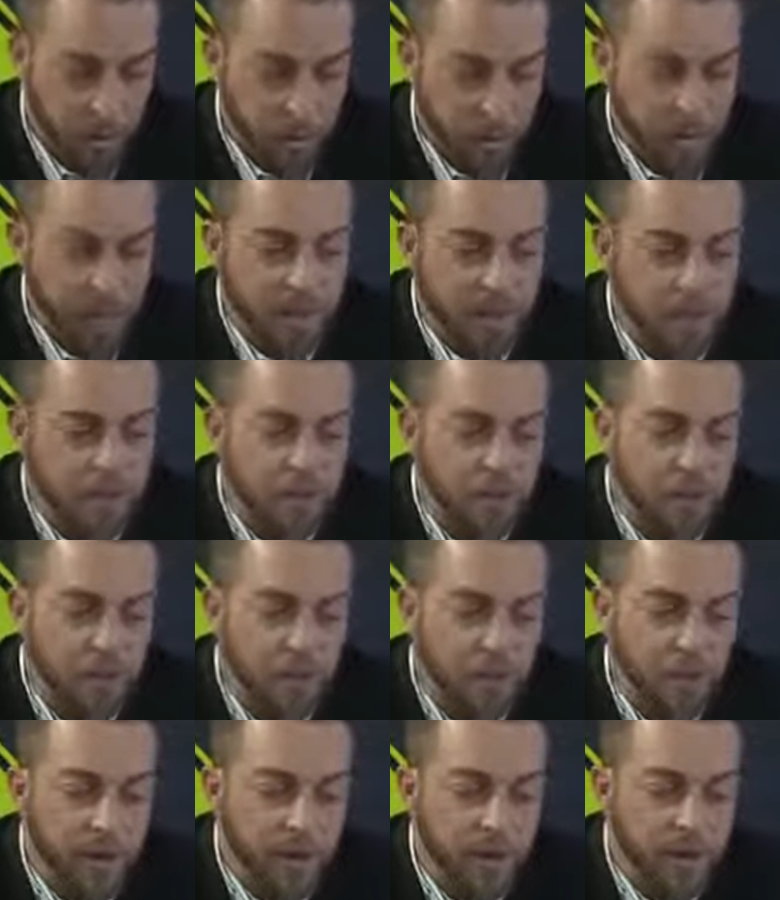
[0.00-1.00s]
When the
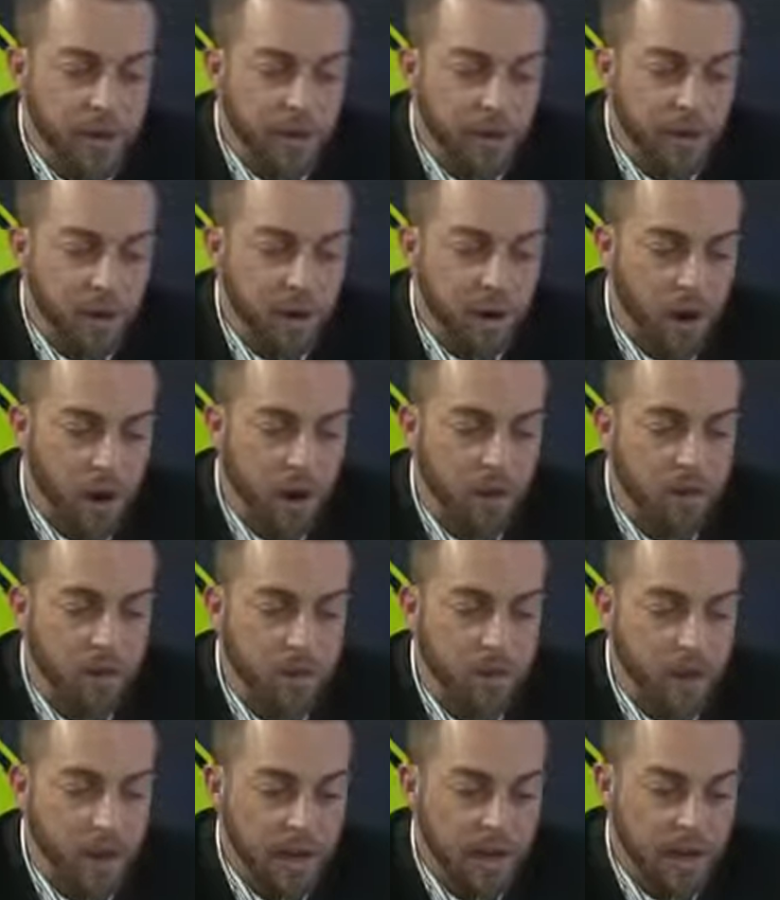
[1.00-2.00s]
teacher went to turn all the
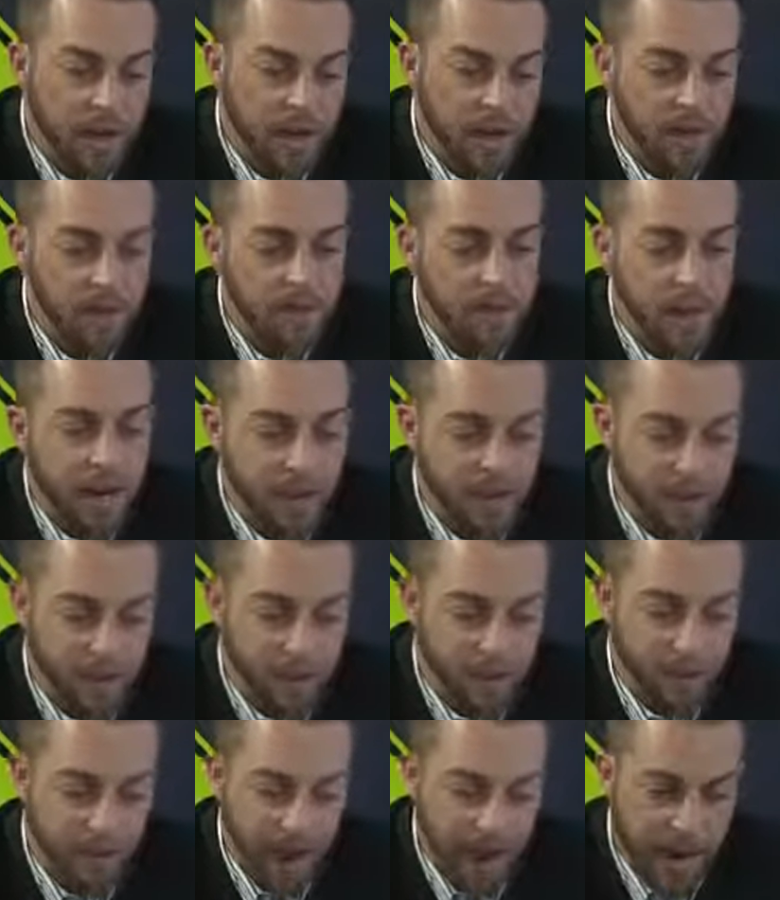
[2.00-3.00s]
standardized
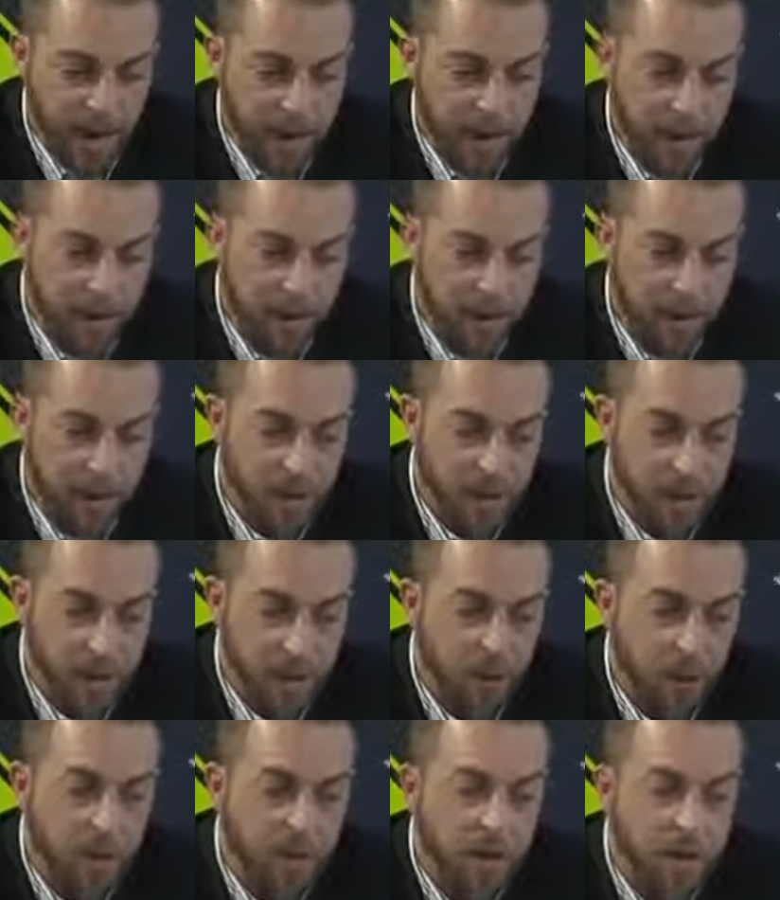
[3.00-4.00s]
tests back to where they
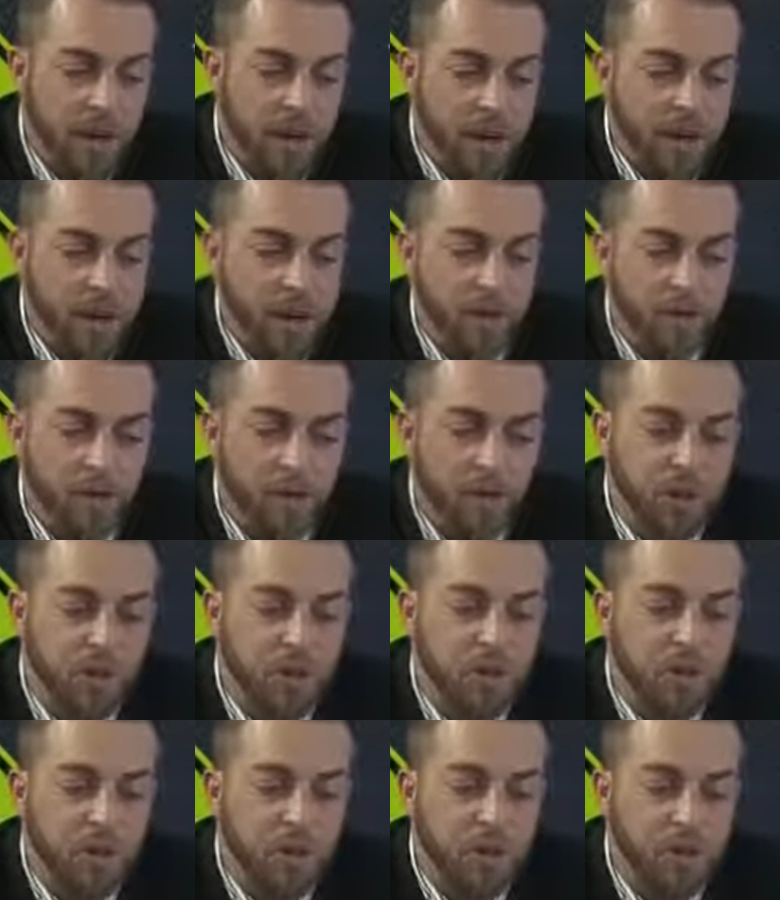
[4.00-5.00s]
go, she
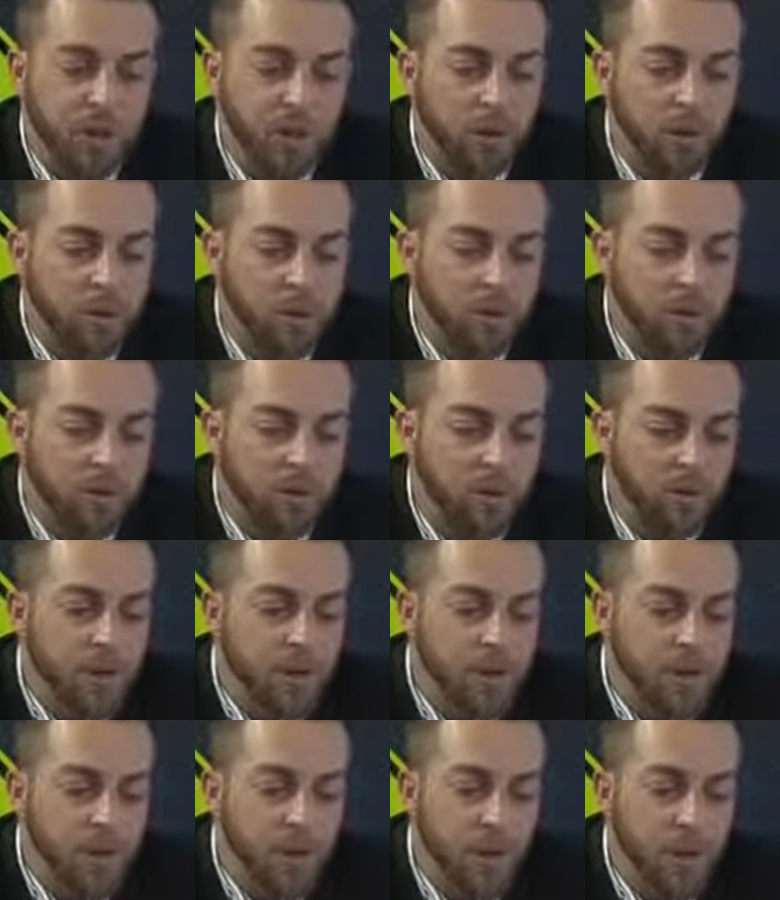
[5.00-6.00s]
returned and told me that the
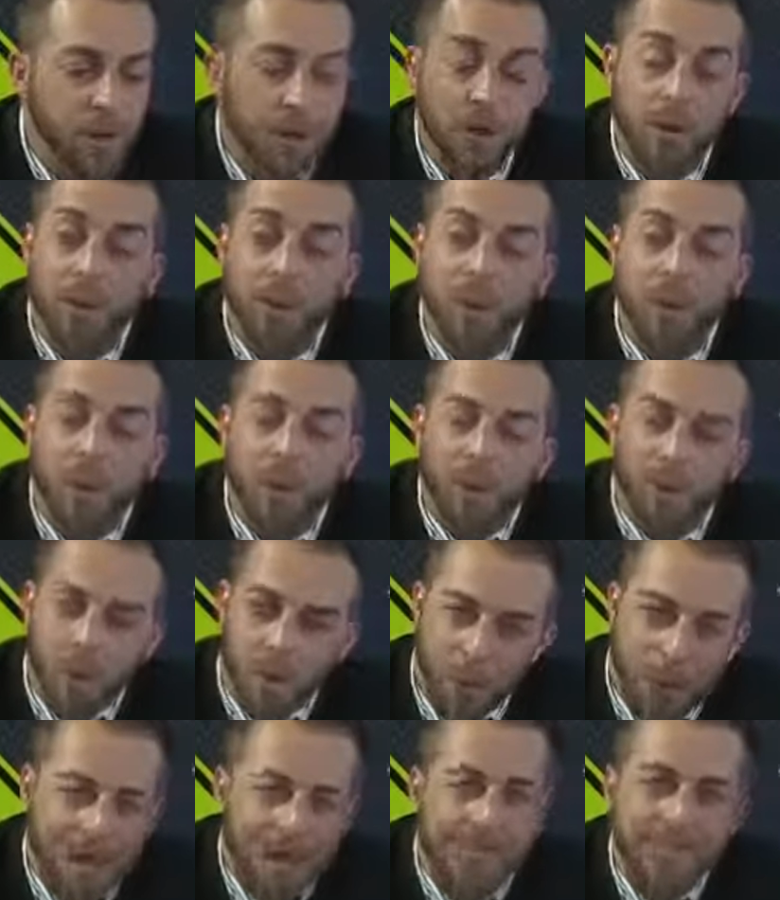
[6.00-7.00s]
principal
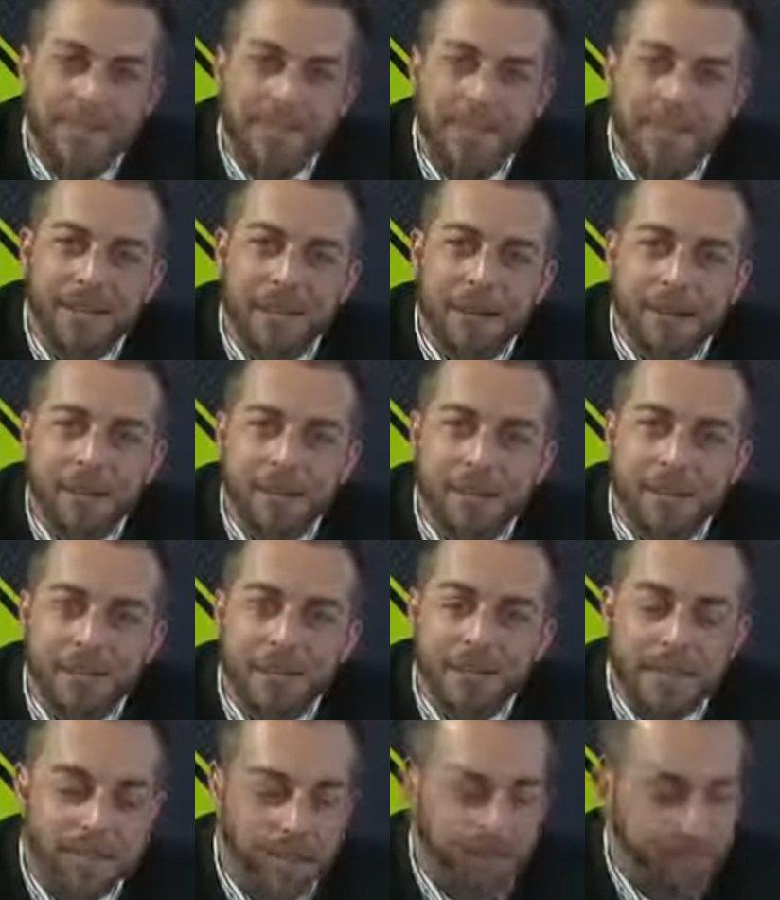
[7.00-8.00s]
wanted to talk to
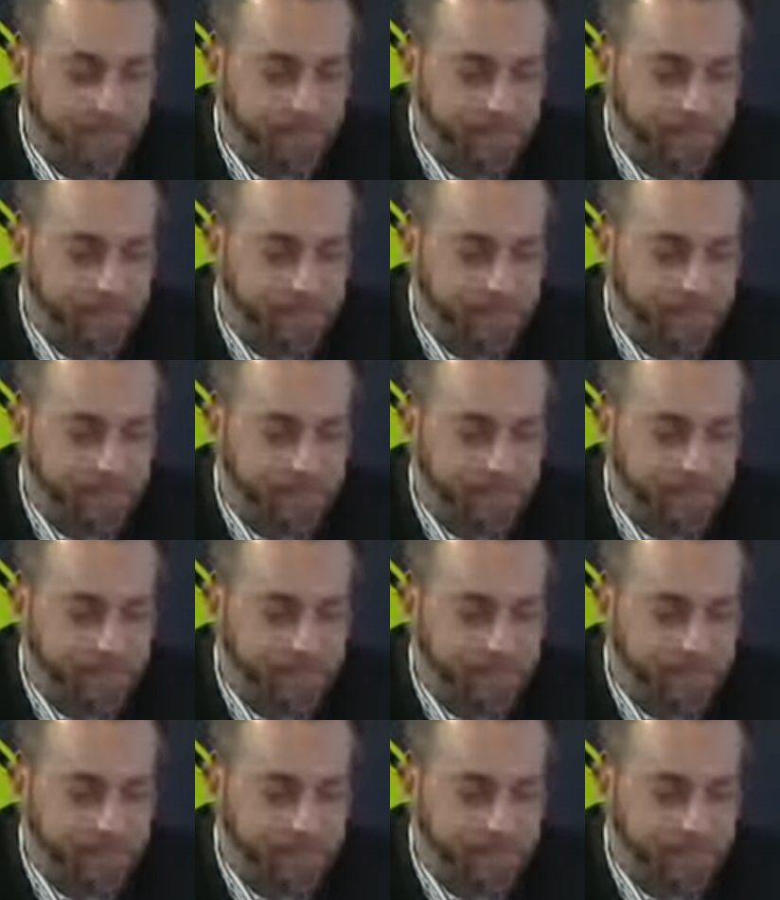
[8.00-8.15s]
me.